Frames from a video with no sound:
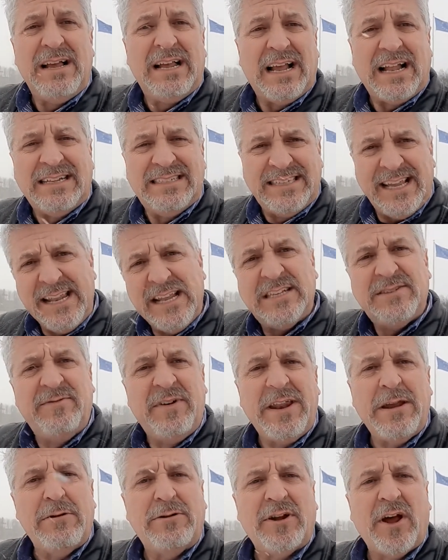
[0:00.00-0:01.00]
and send this
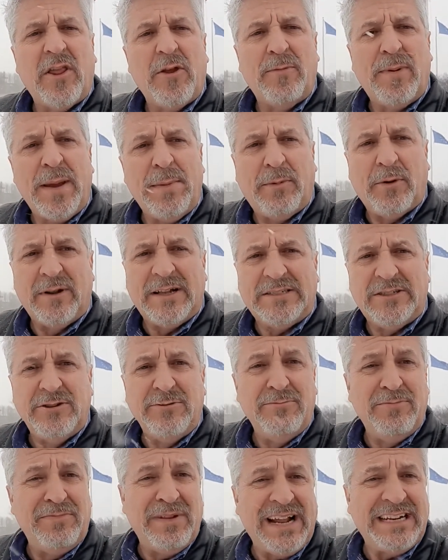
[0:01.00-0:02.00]
video to other people that
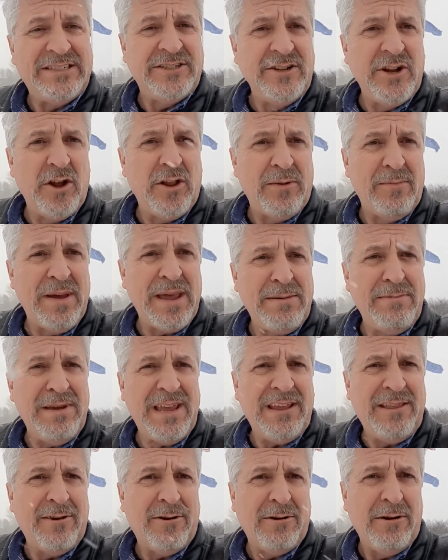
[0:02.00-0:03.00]
you that you know that may
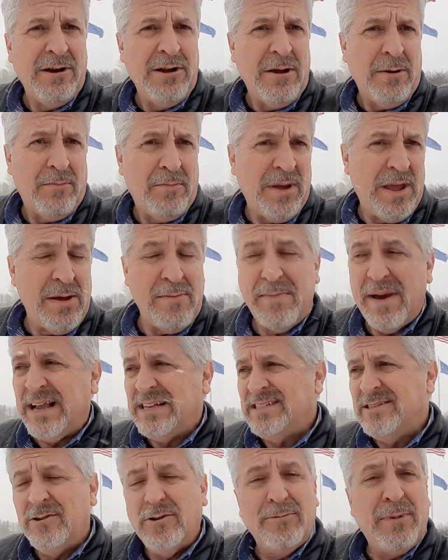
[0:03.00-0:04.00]
be either be a
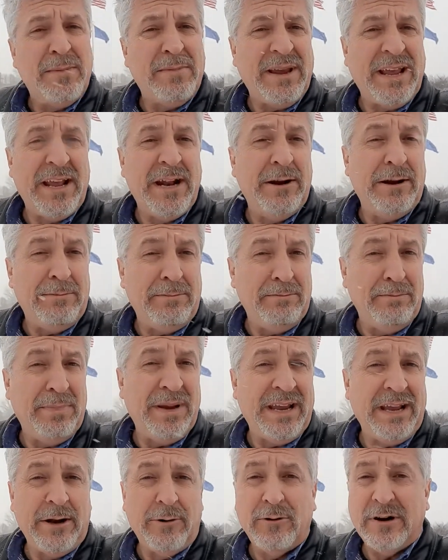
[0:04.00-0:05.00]
Mason or maybe in,
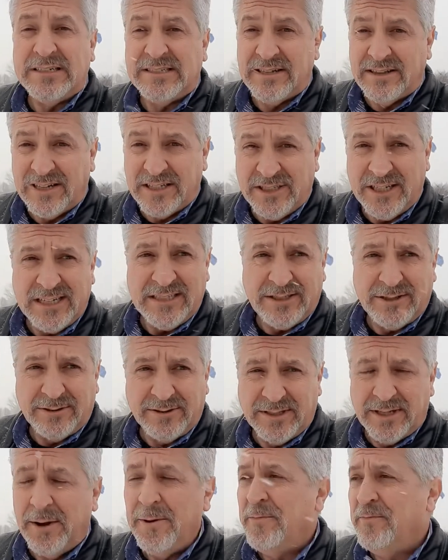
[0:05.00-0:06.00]
be interested in the
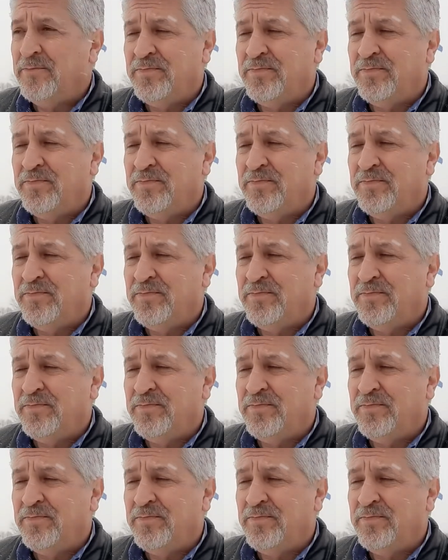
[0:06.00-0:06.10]
Jesters,